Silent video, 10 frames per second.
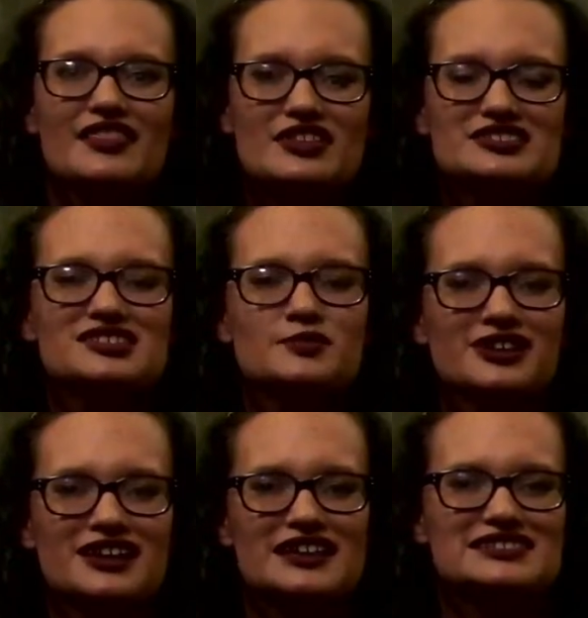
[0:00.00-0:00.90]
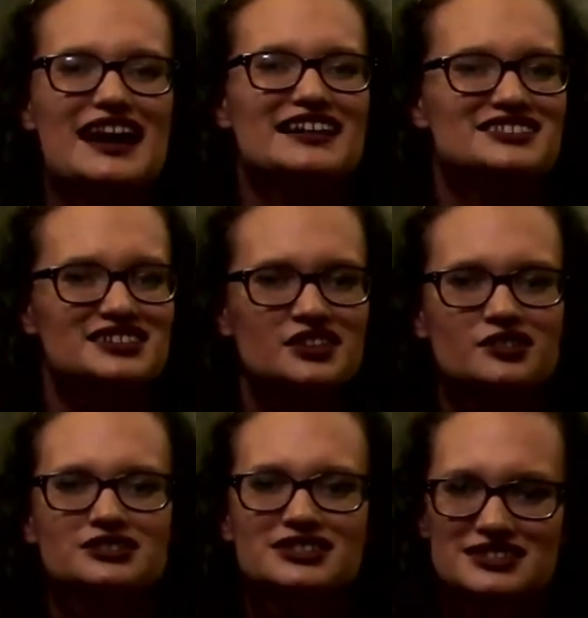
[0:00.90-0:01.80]
This is because
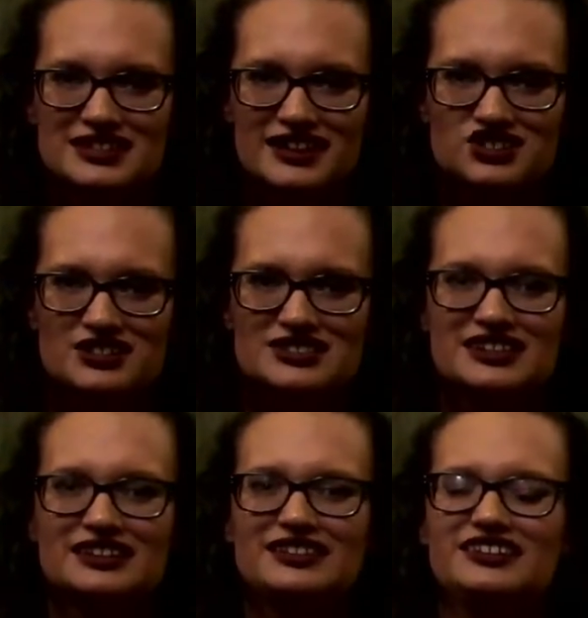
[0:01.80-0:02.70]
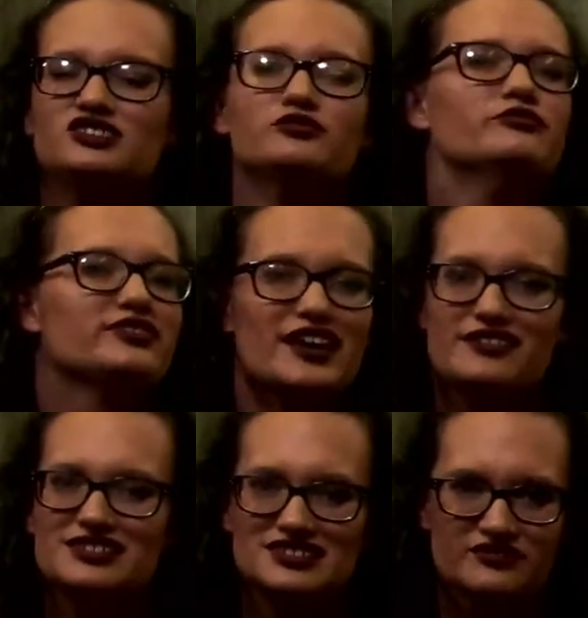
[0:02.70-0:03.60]
identical sensations can lead to
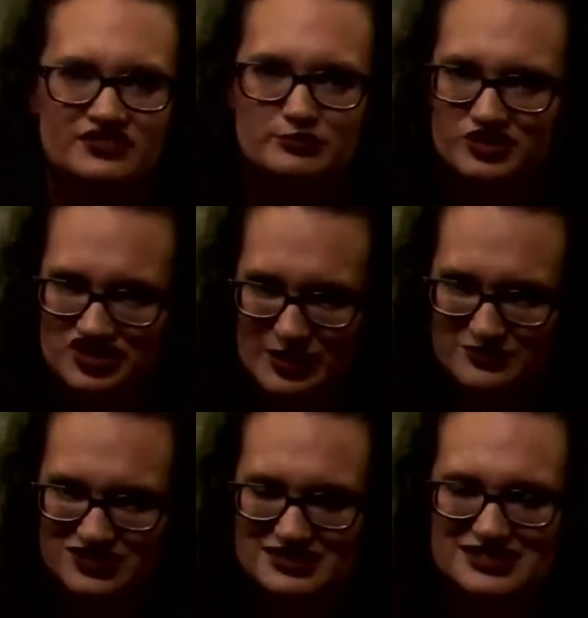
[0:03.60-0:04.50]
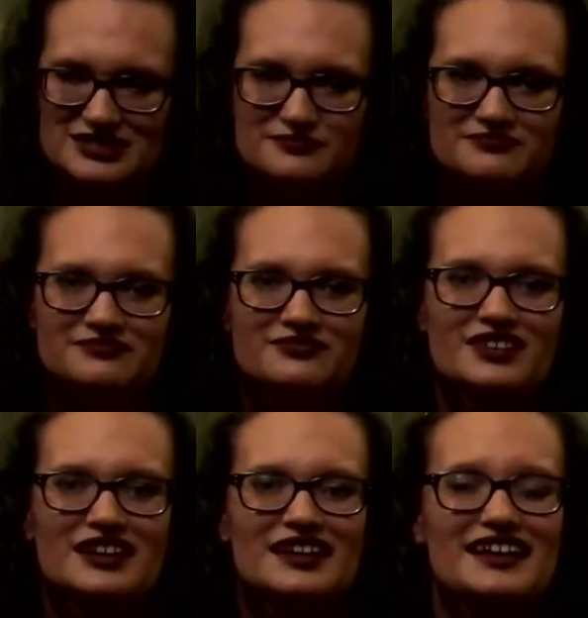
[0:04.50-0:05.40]
very different perceptions.
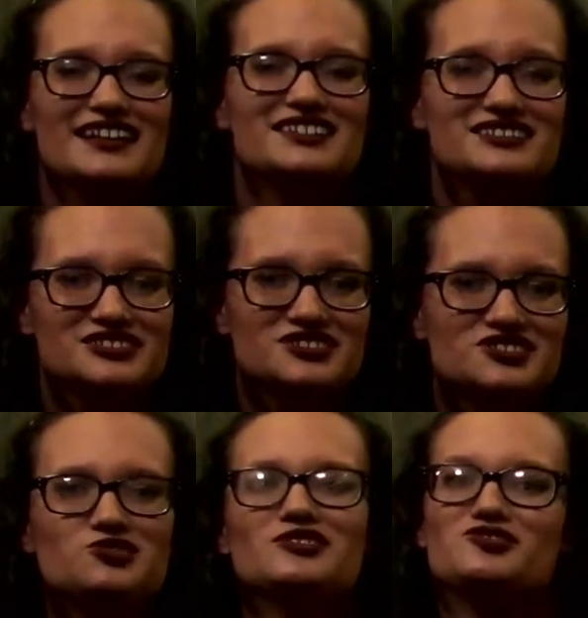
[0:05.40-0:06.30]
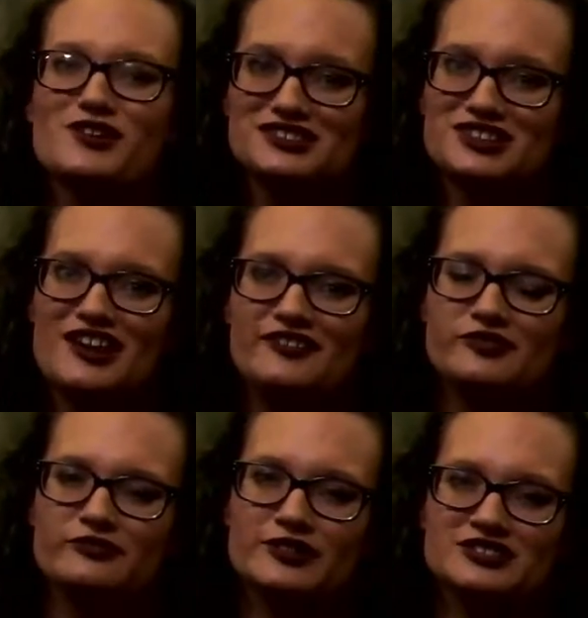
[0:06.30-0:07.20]
In addition to the dress
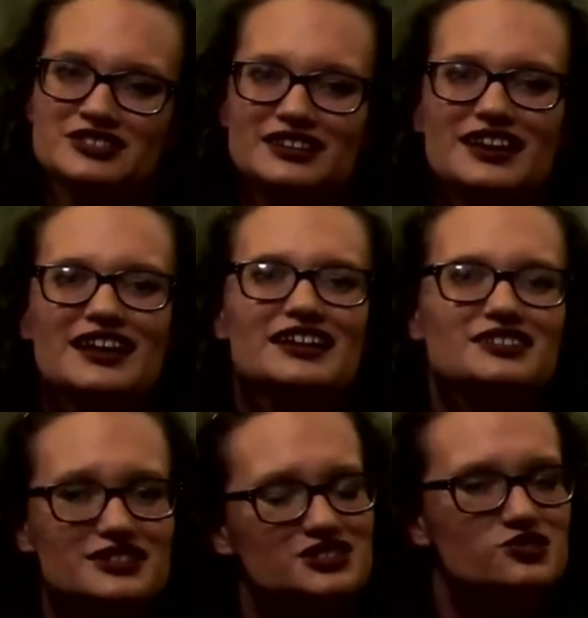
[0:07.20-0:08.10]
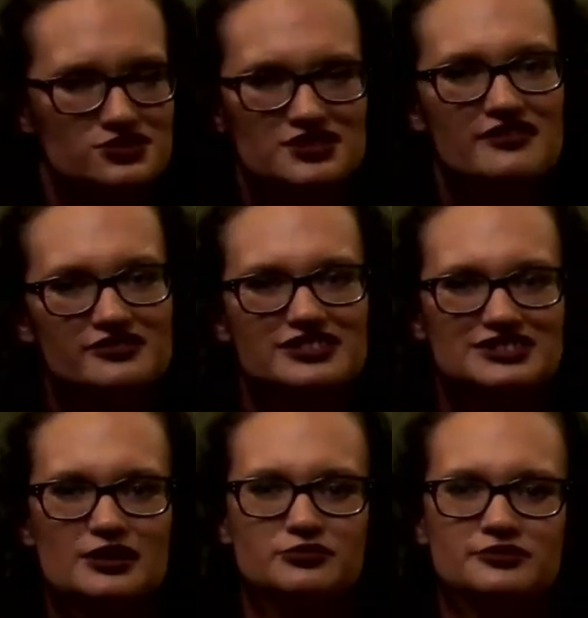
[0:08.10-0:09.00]
controversy, let's use another
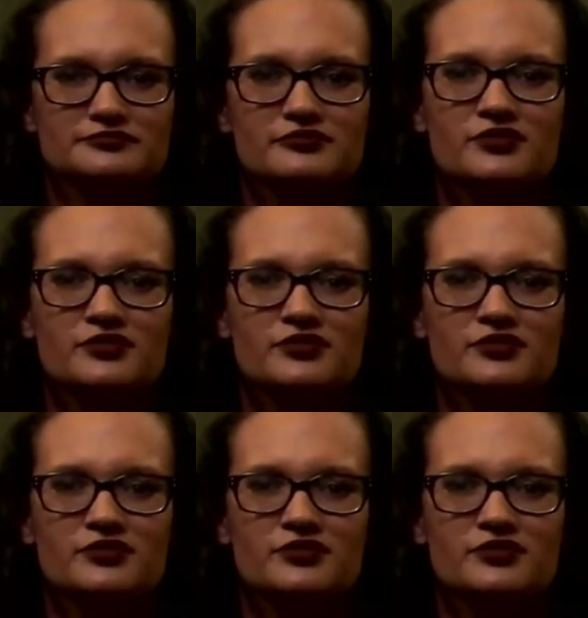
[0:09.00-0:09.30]
example.